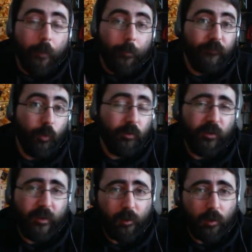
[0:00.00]
But if you want to
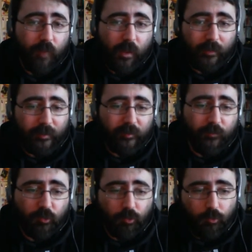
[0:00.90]
check it out, I've got links in
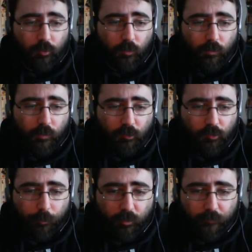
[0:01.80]
the
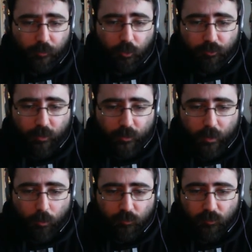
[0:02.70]
description for you to check
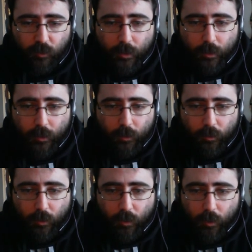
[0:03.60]
out.
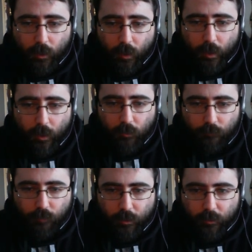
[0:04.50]
And
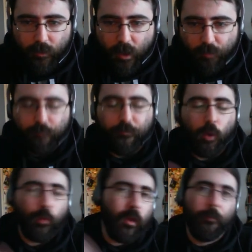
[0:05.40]
I've got another
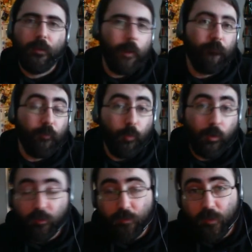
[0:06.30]
video coming up for the
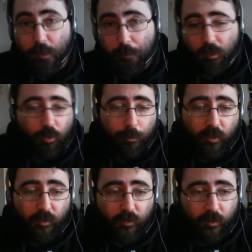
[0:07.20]
rest of the GameMaker
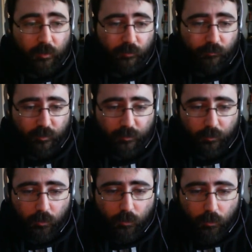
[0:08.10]
Community
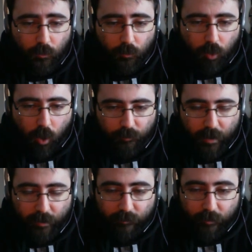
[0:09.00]
17
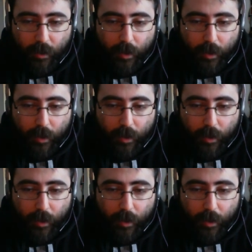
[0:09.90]
content.